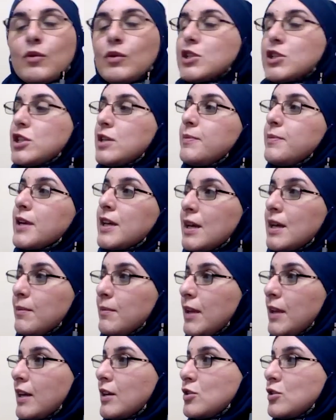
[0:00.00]
When she
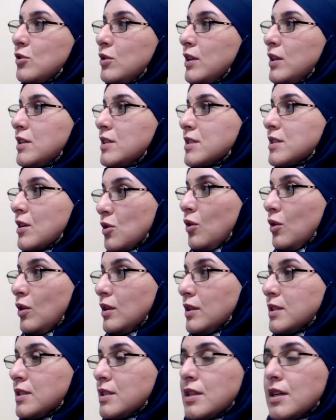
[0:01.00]
became like two years
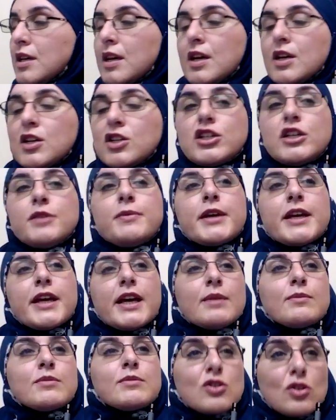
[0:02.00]
old, she
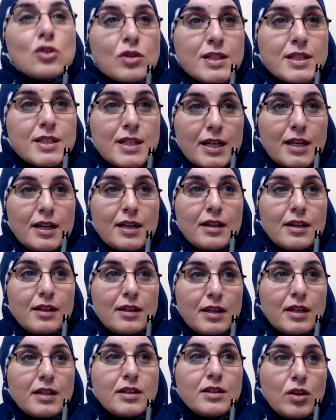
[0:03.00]
became so sick.
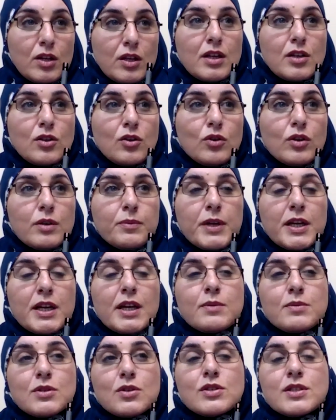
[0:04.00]
that the, the daughter
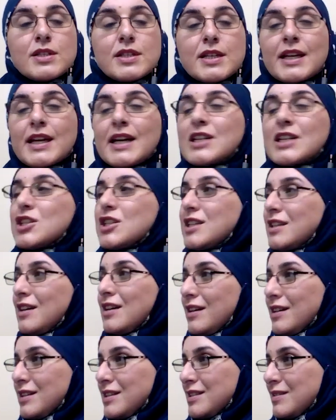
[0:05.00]
became so sick and she
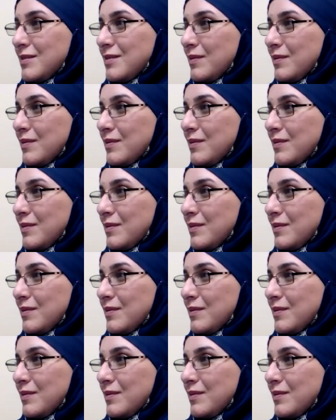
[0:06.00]
died.